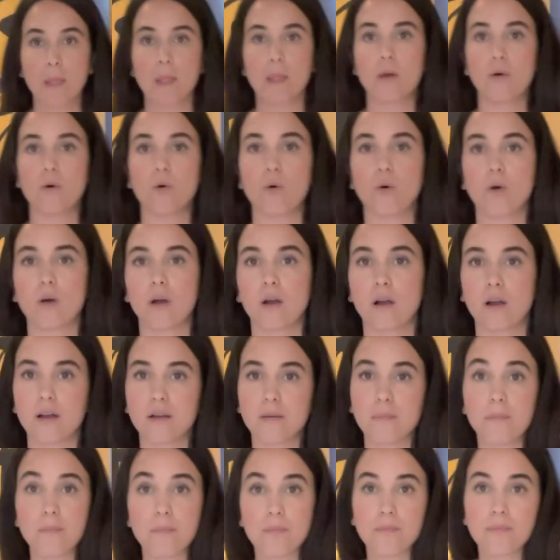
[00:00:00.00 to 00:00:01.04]
or
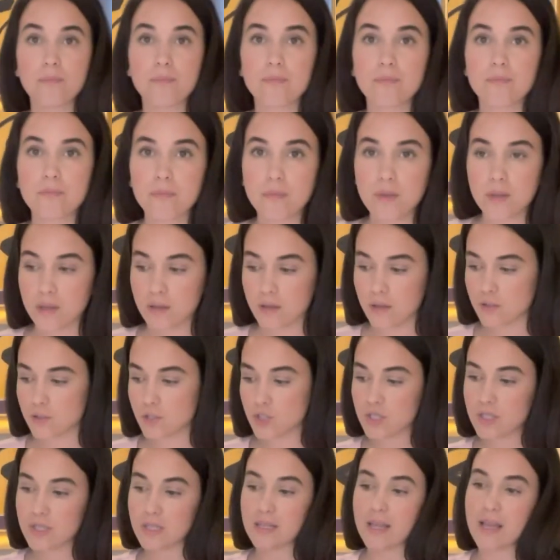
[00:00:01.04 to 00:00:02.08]

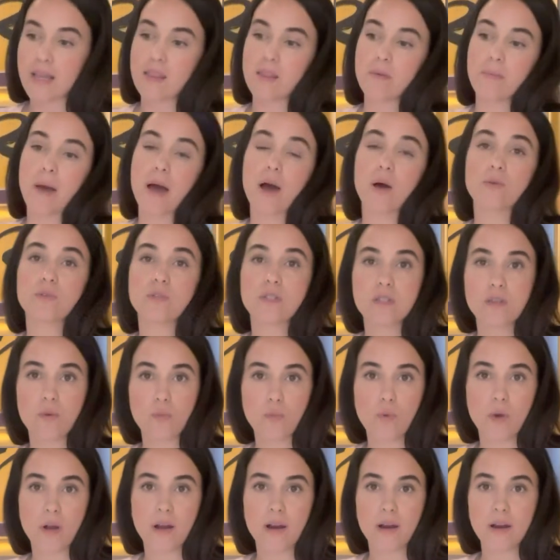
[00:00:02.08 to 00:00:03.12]
just lay them out
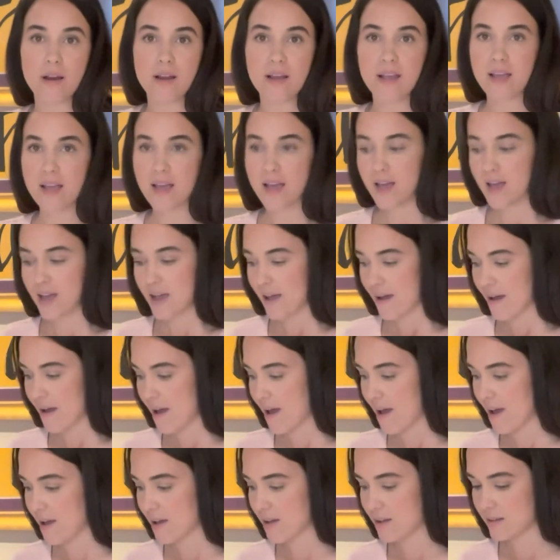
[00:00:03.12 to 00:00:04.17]
somewhere.
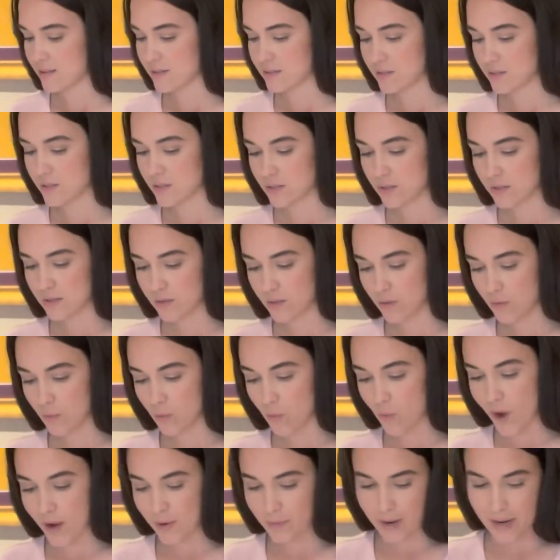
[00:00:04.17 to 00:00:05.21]
And
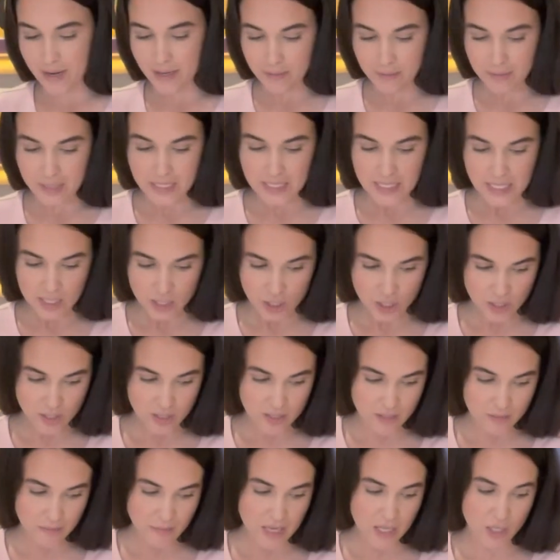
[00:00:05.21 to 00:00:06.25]
one recommendation
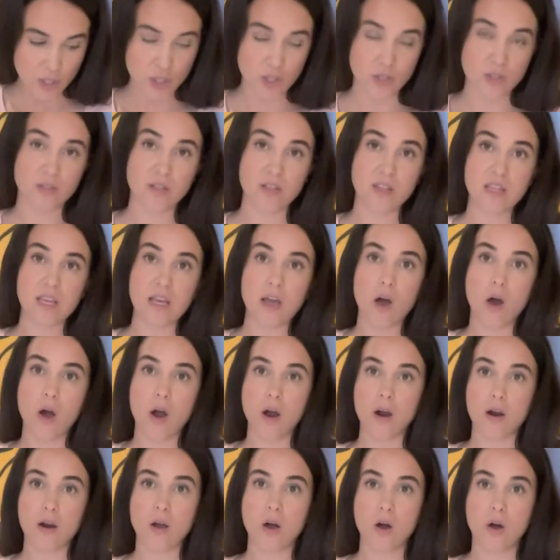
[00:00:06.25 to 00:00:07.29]
is make sure that they
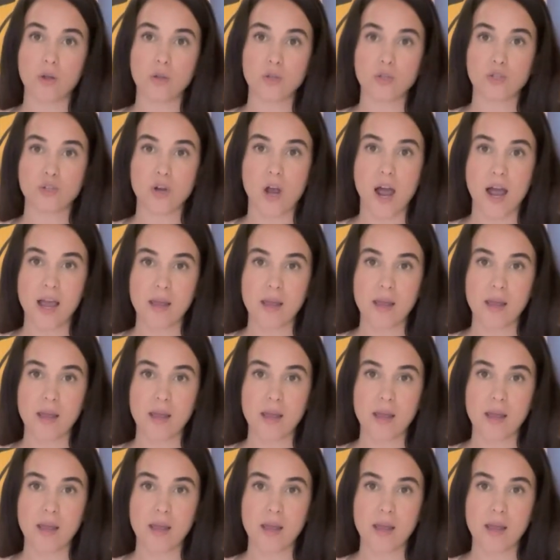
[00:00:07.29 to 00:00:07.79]
are all dry